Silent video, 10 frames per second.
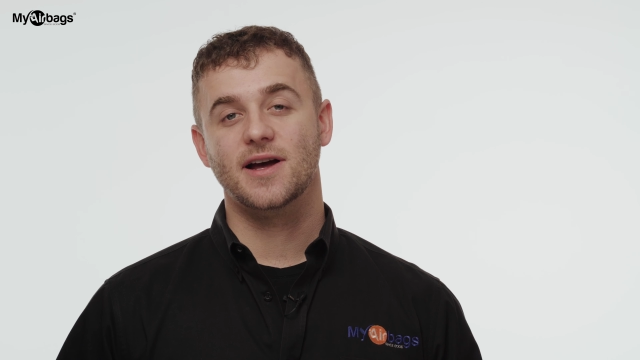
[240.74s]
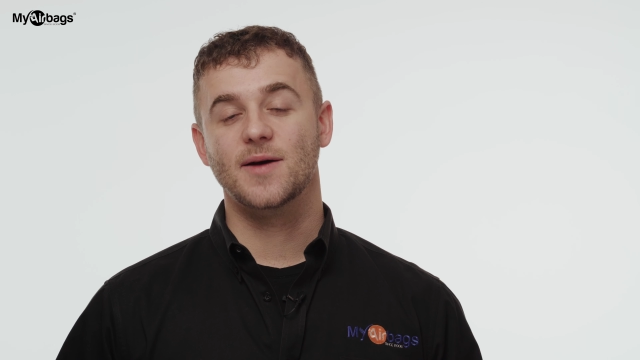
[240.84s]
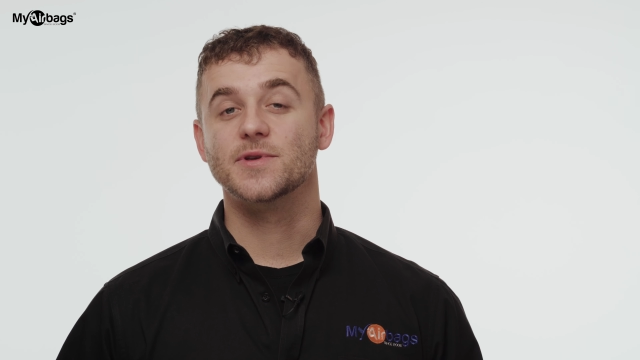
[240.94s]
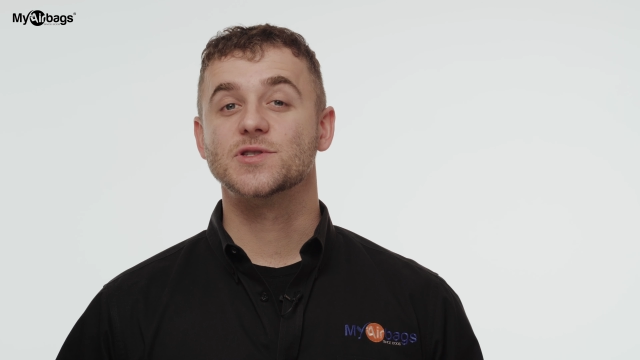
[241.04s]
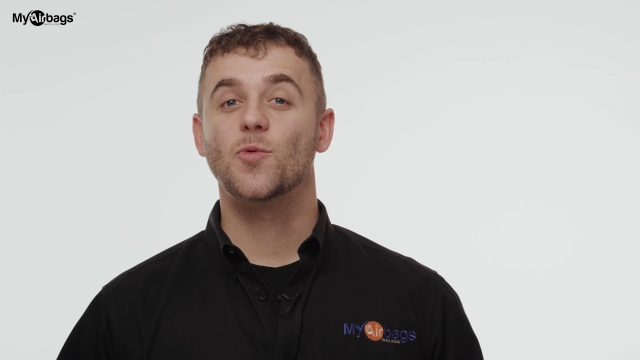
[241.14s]

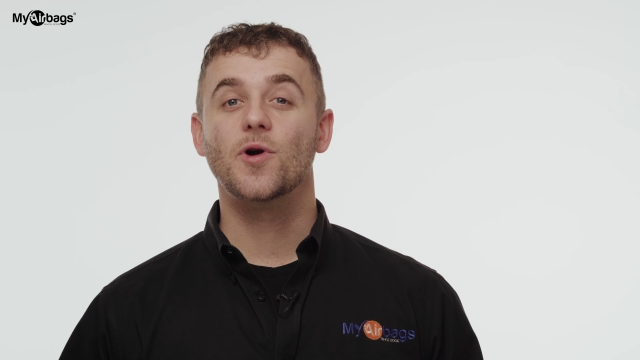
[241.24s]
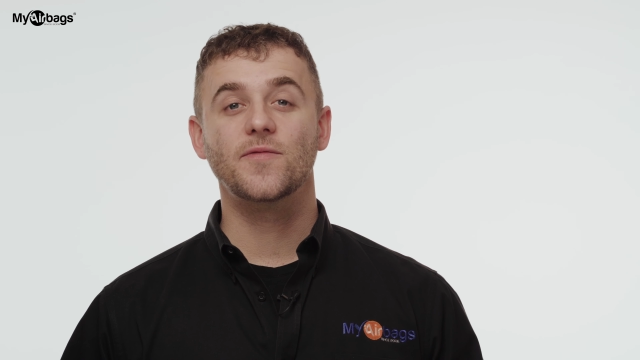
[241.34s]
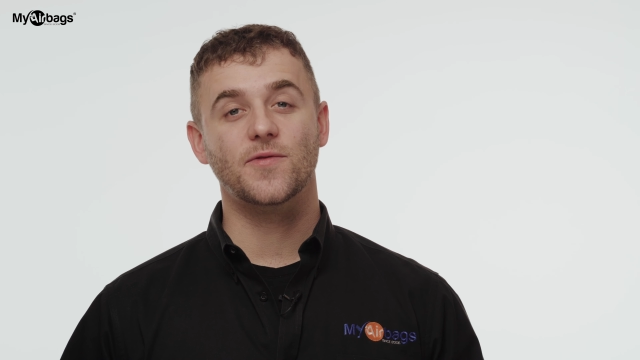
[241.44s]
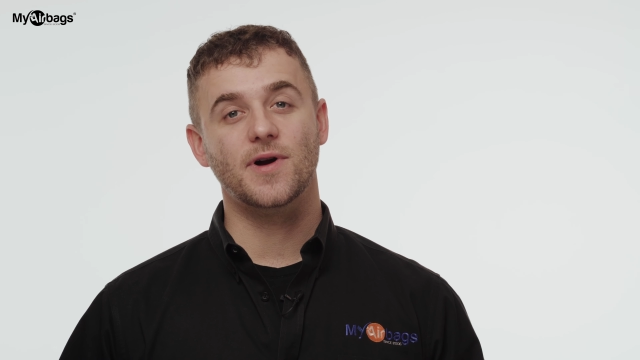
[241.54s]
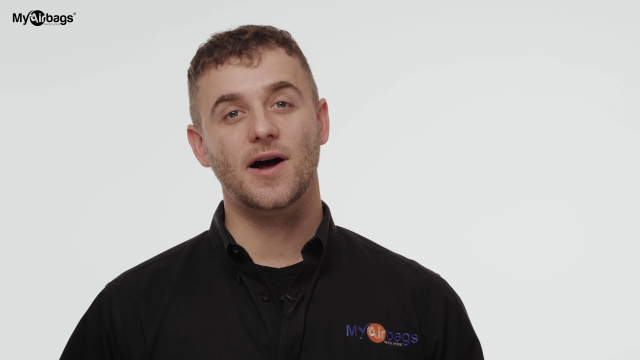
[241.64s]
time is
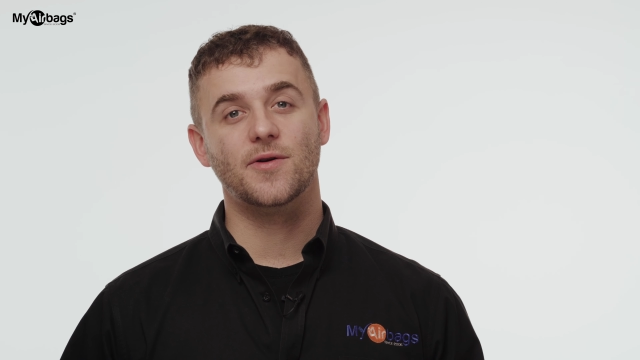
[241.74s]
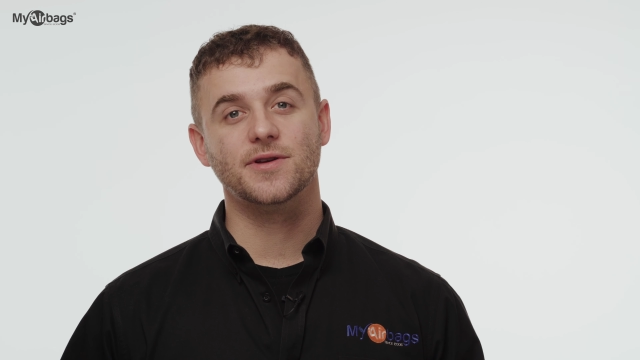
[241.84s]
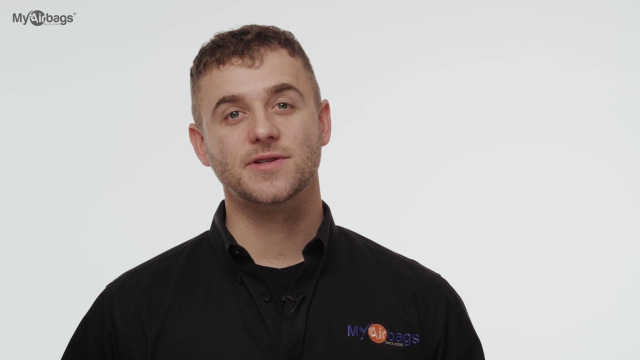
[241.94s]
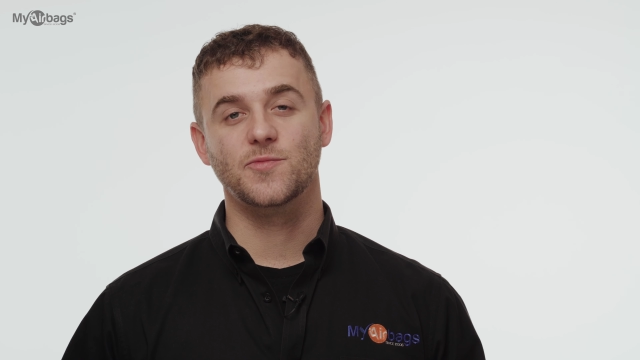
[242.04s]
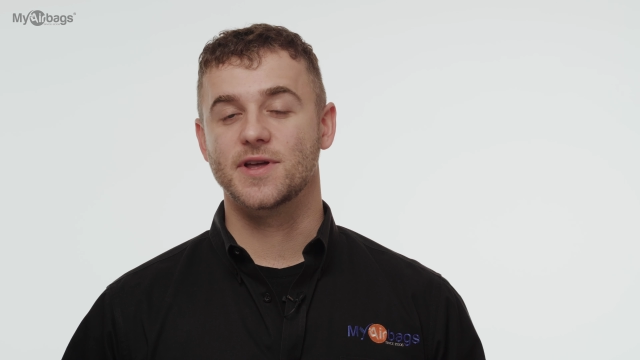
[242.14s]
24
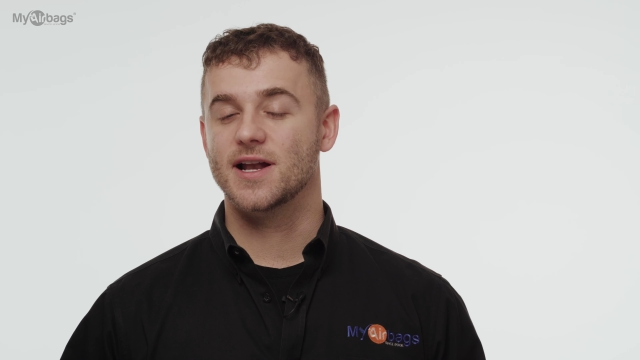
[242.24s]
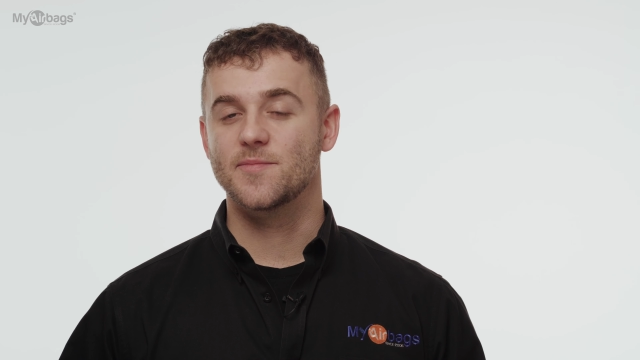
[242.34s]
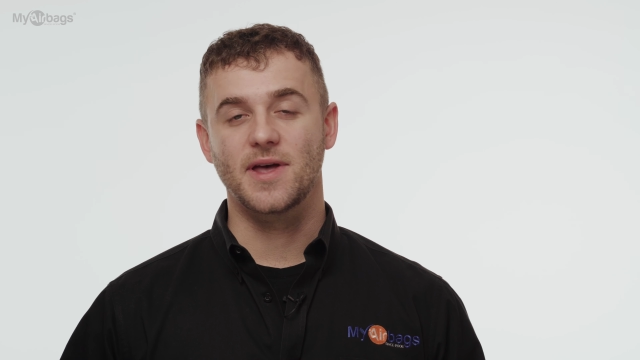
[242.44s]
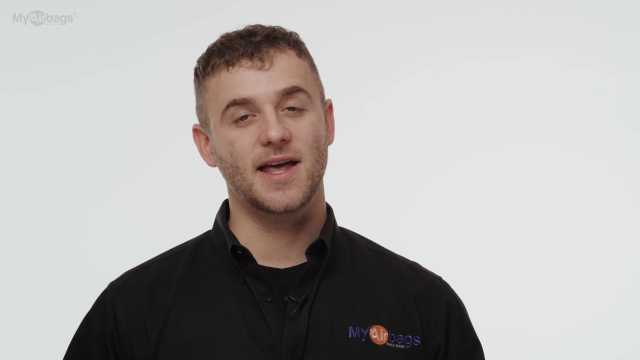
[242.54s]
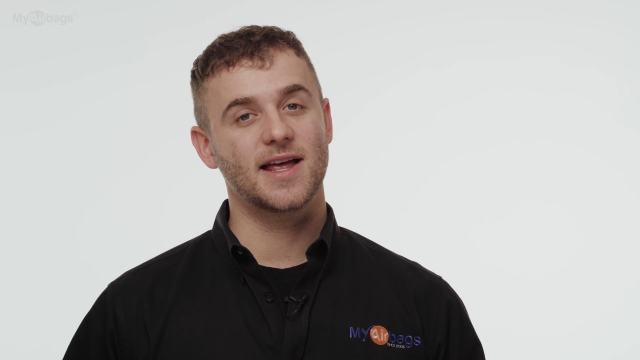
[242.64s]
hours. We get
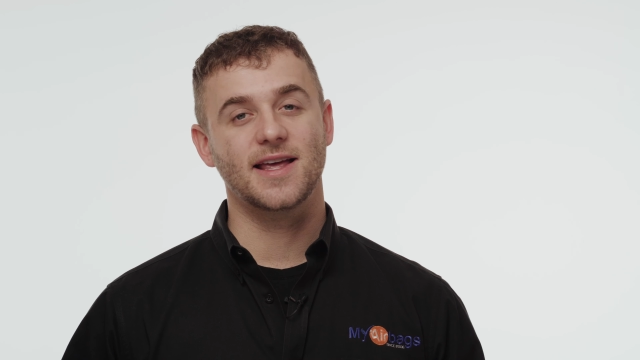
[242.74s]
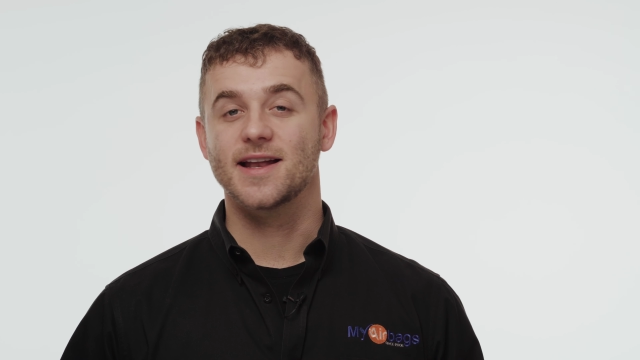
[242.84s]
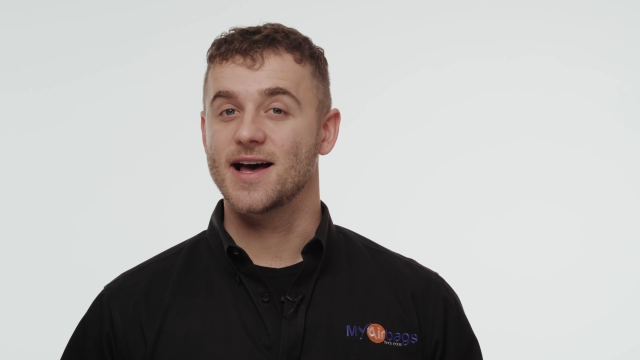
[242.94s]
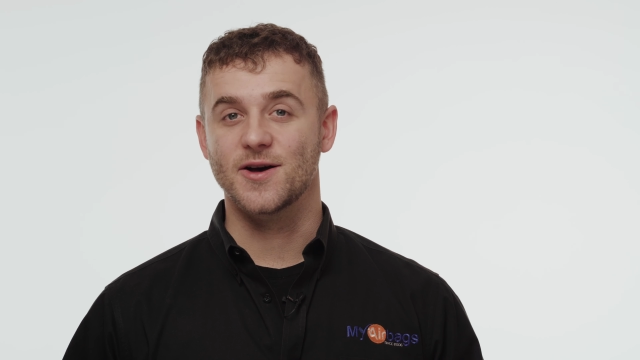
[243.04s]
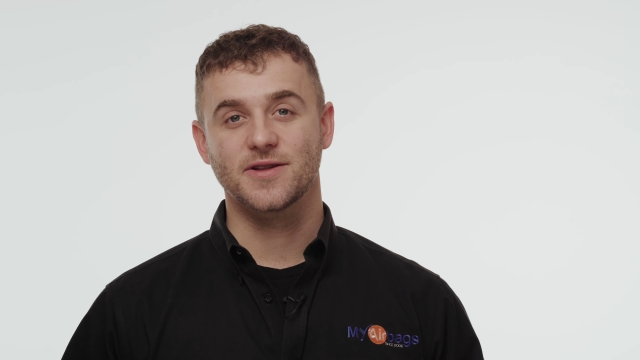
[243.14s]
them in and
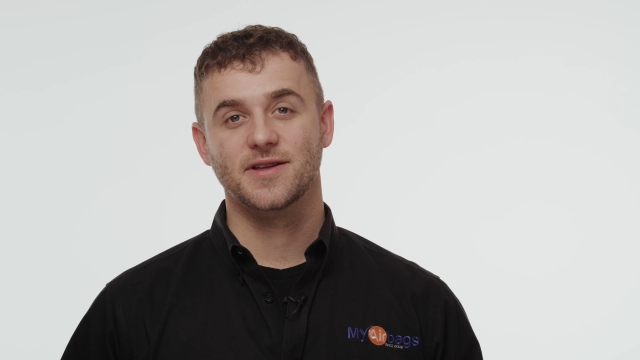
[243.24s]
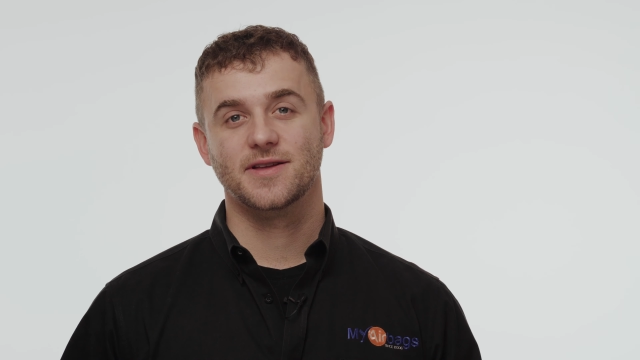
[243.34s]
out.